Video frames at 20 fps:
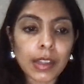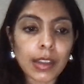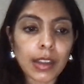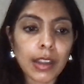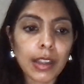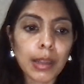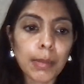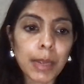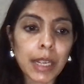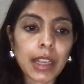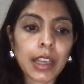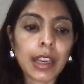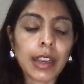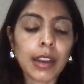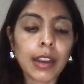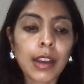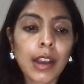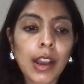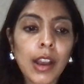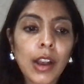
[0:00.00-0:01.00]
in the
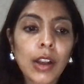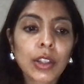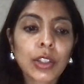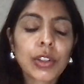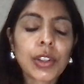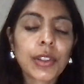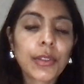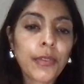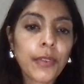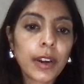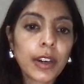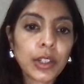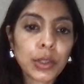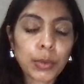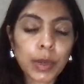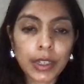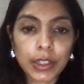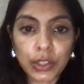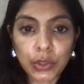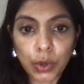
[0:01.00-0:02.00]
making. So the first
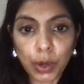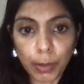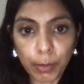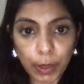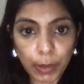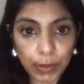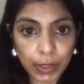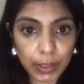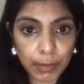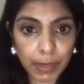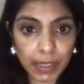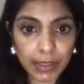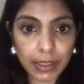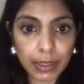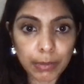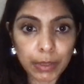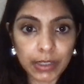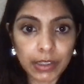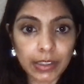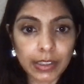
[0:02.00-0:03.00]
one is corporate
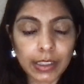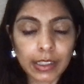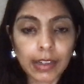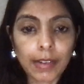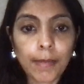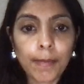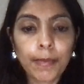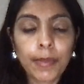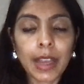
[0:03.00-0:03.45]
responsibility.